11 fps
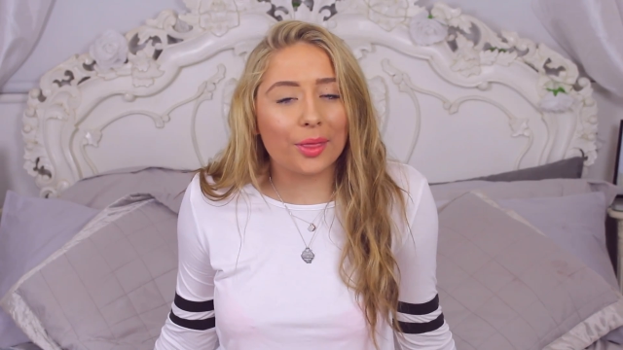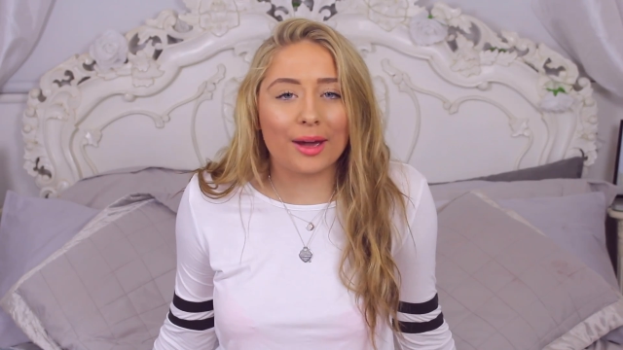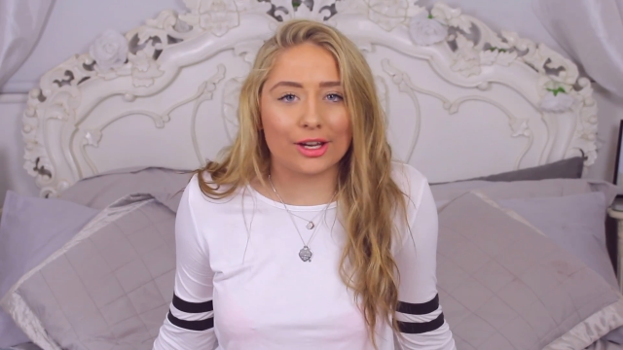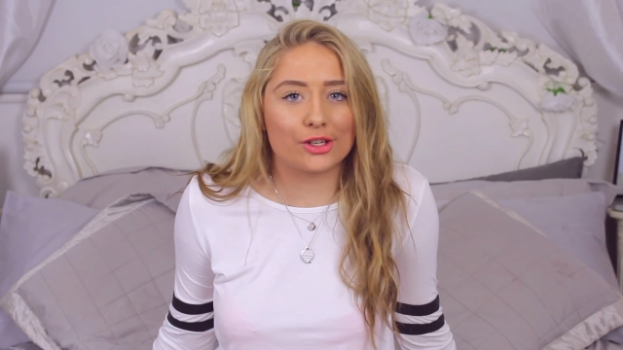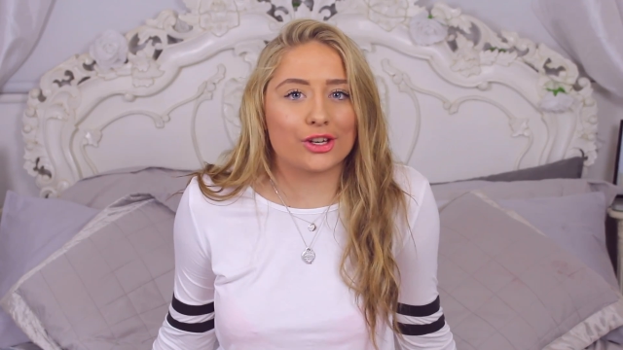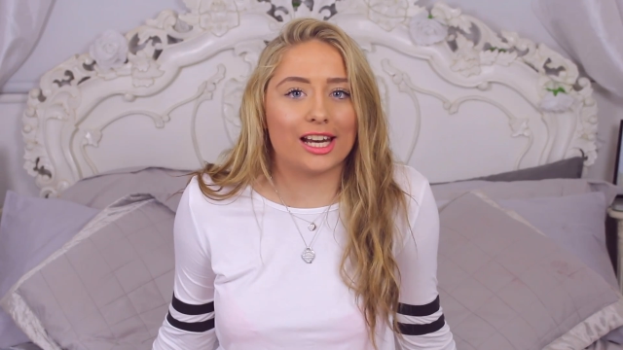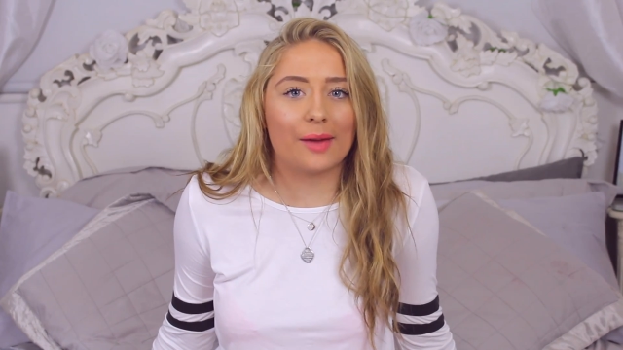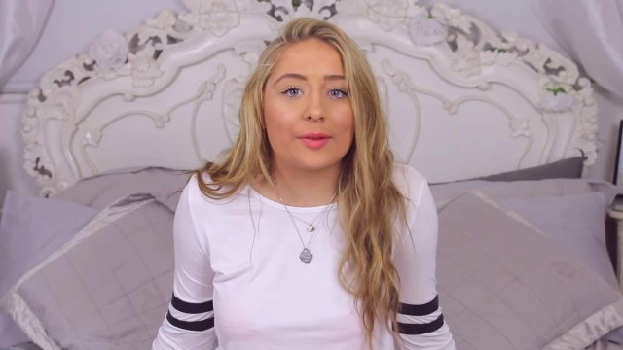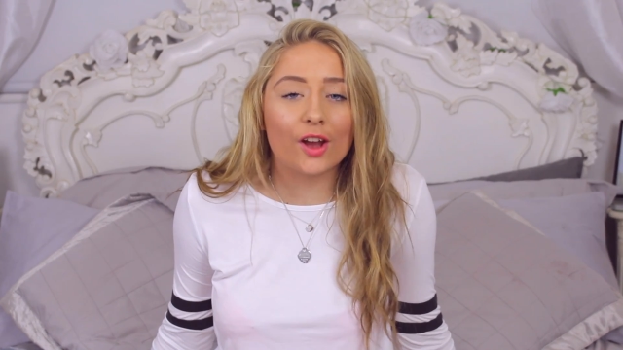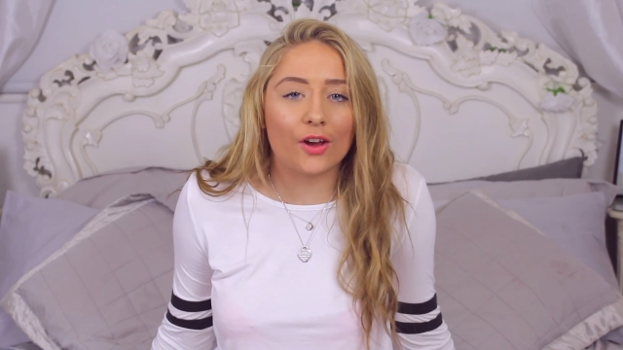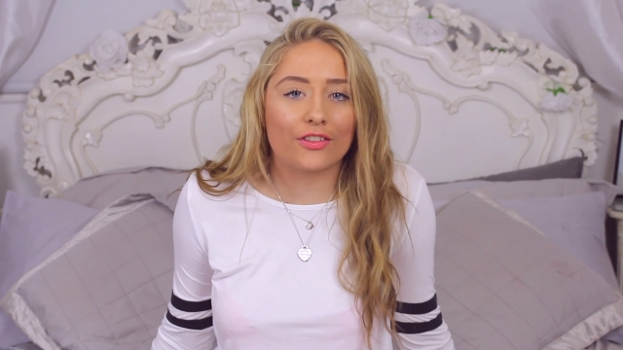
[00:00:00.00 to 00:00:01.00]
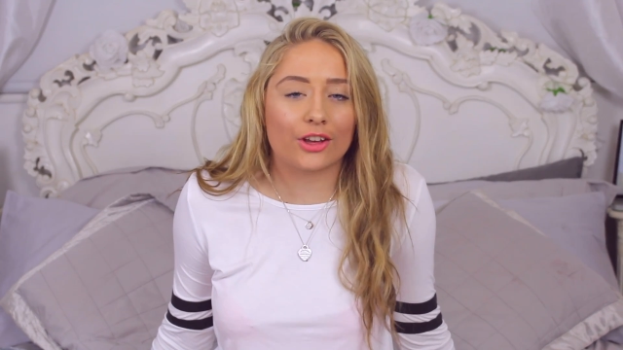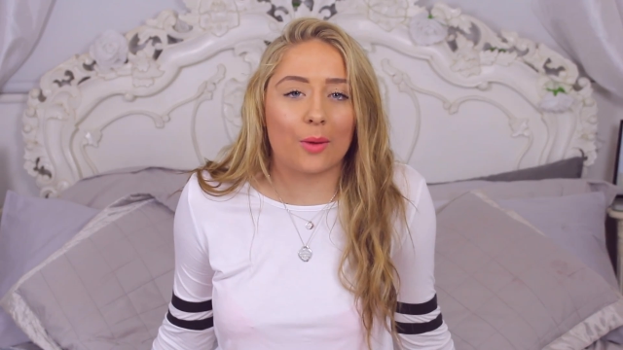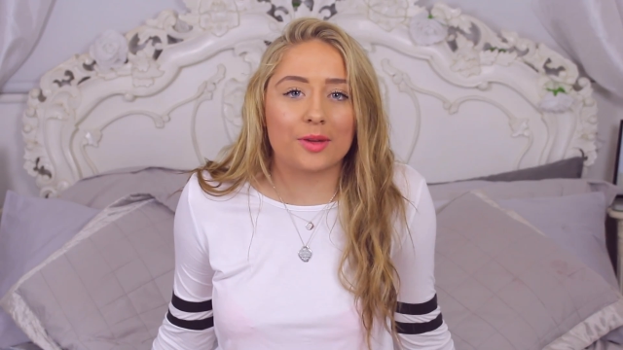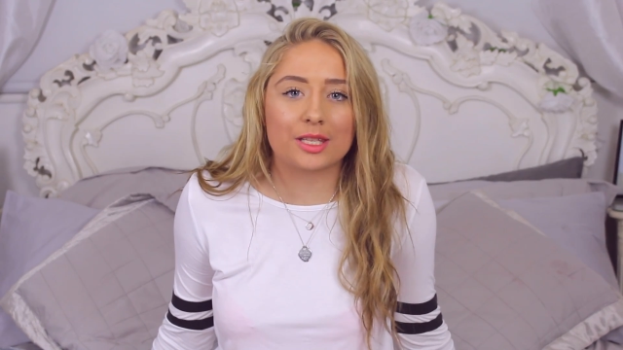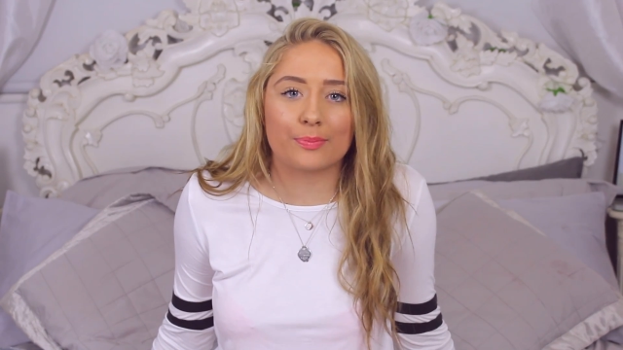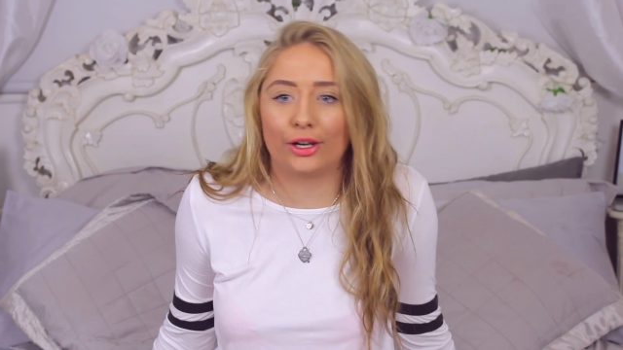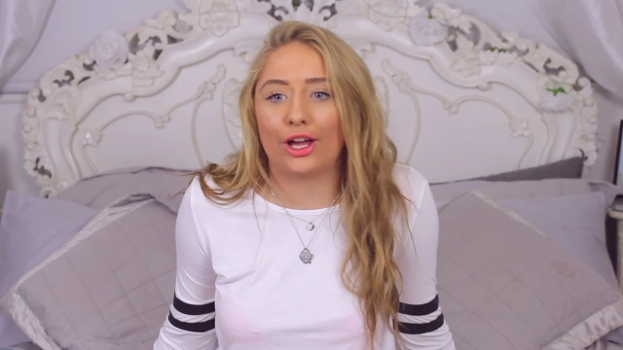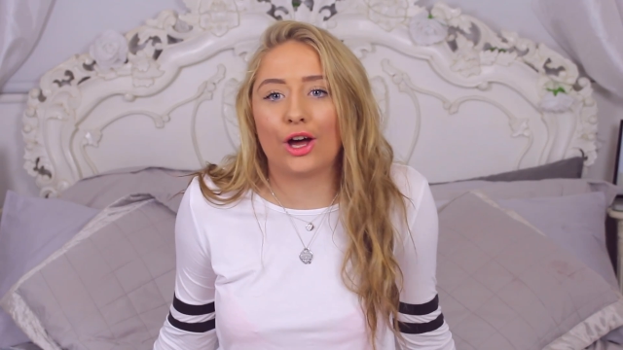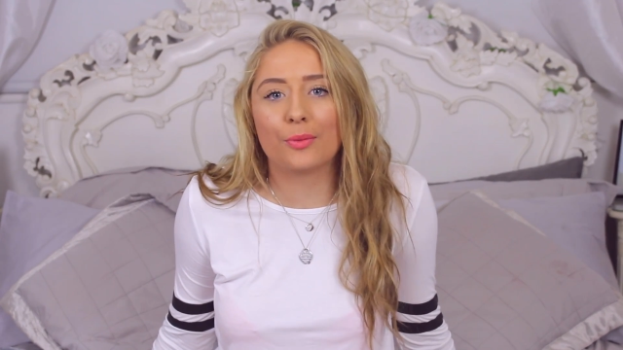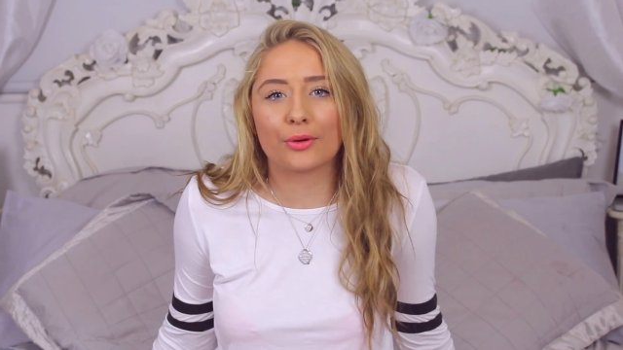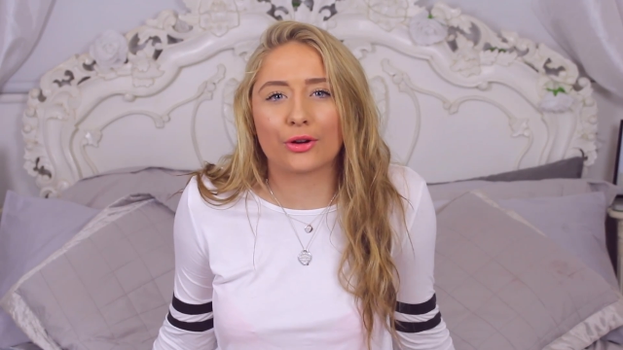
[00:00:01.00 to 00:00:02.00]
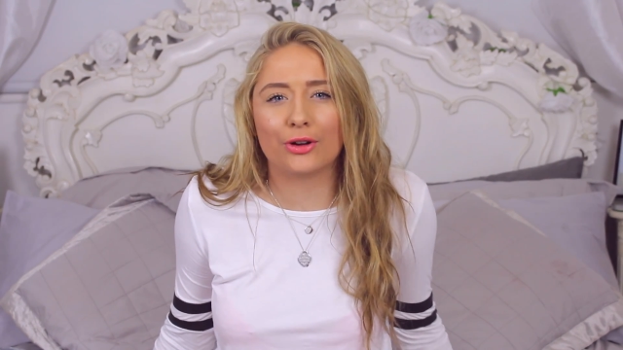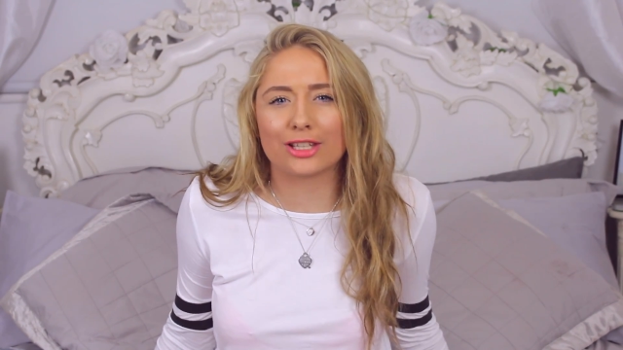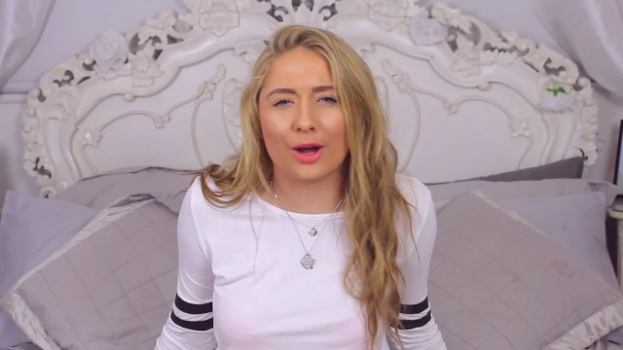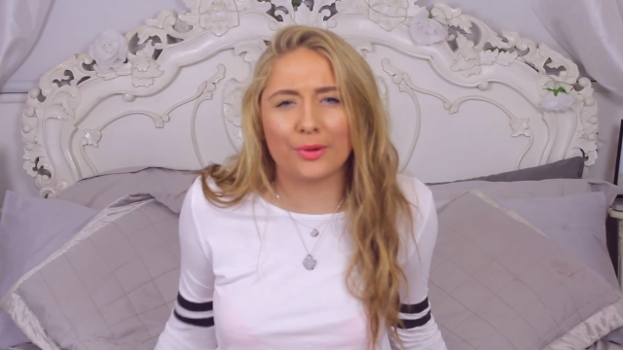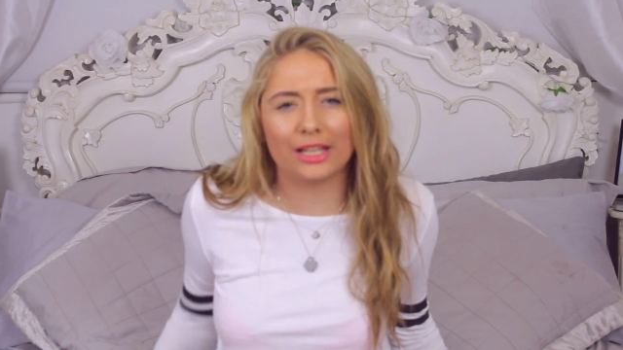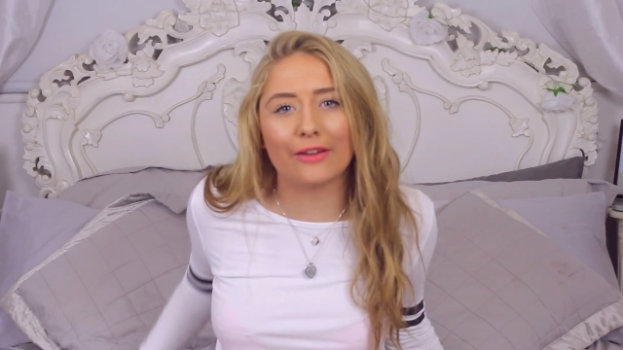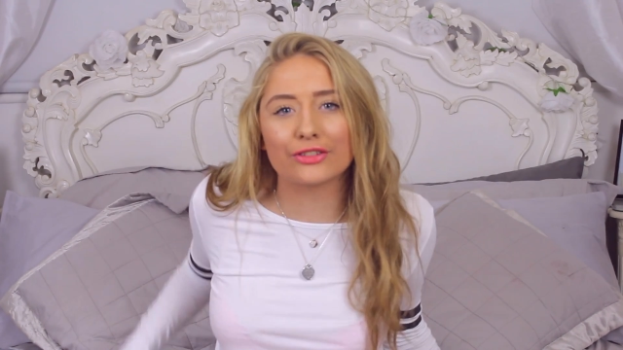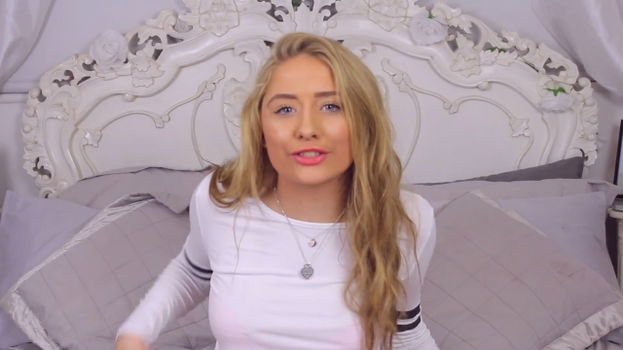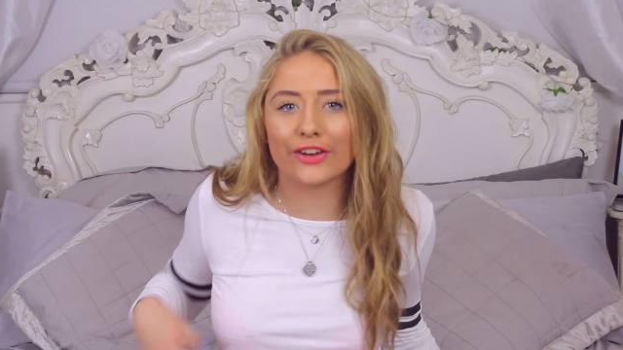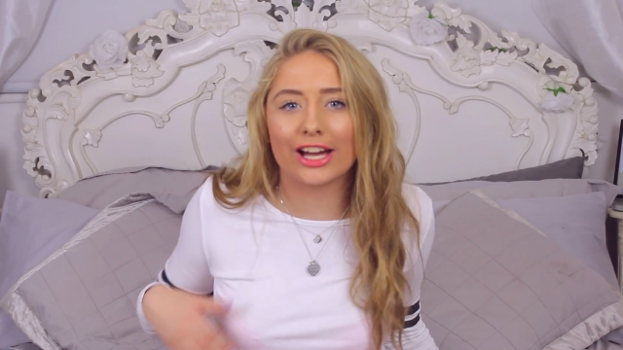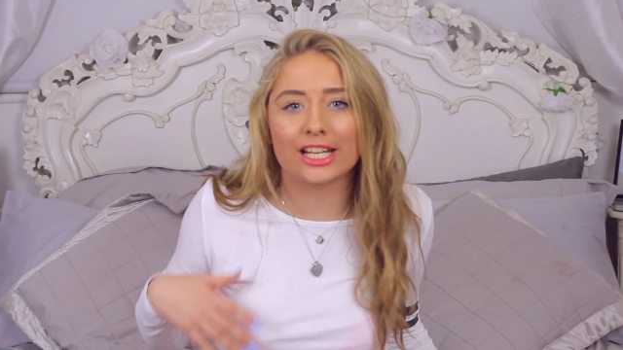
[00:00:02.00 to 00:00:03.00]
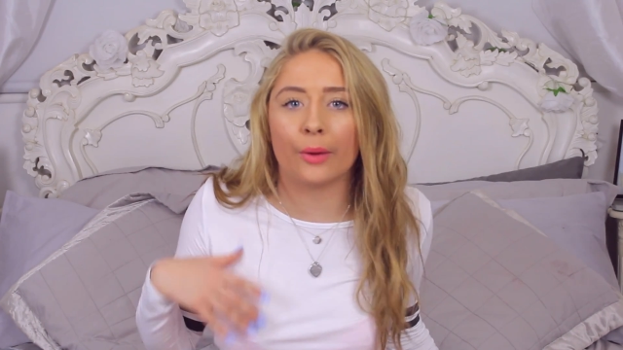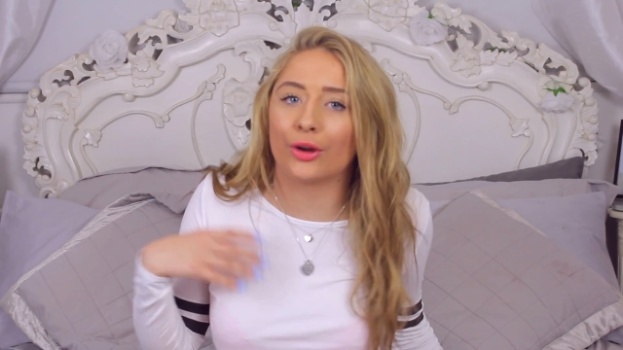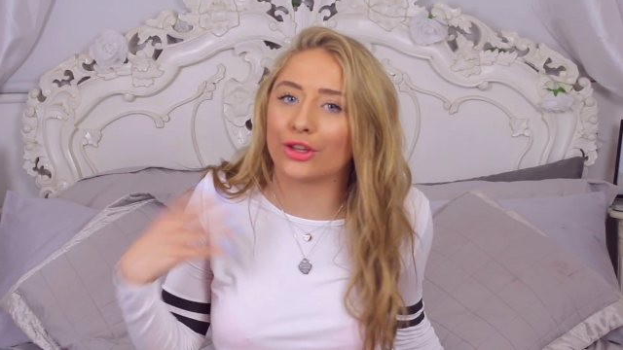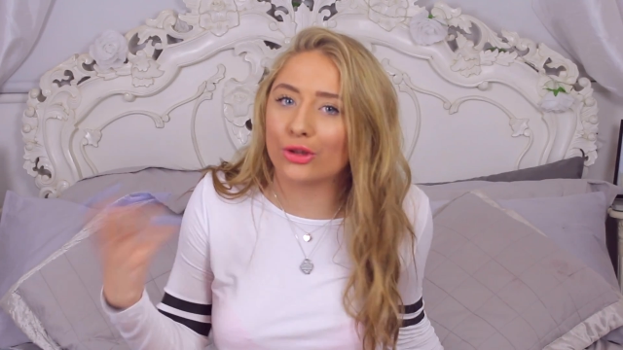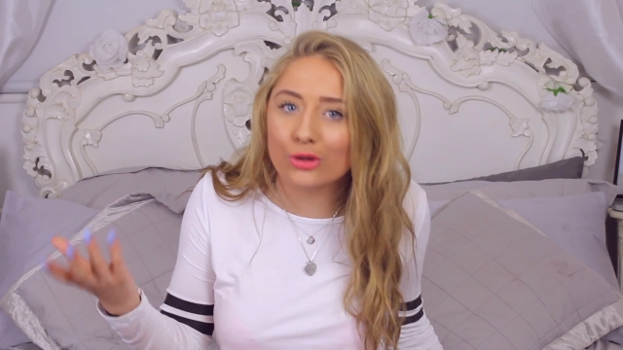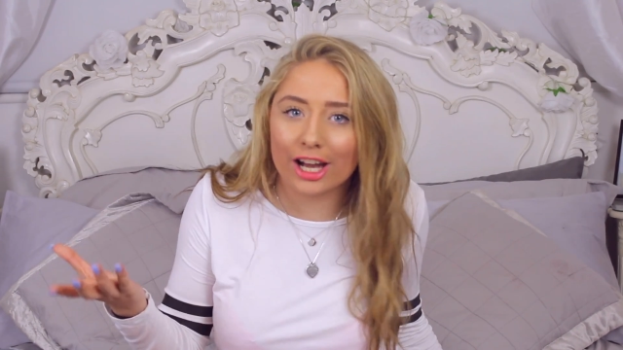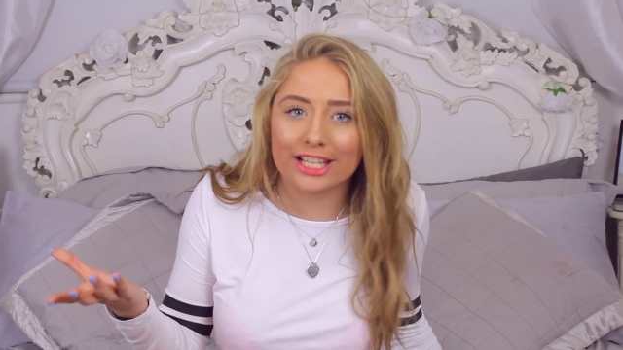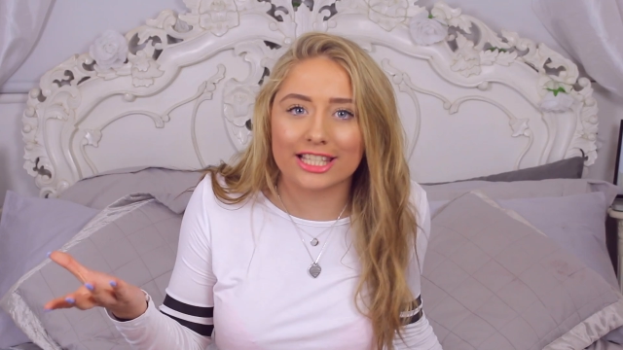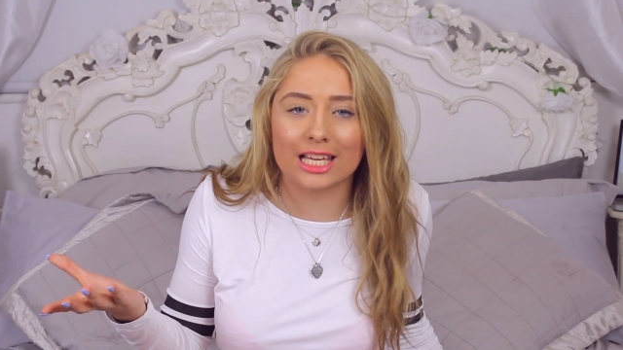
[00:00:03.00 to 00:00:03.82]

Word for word: then make sure you let me know in the comments below because I would love to find out what you guys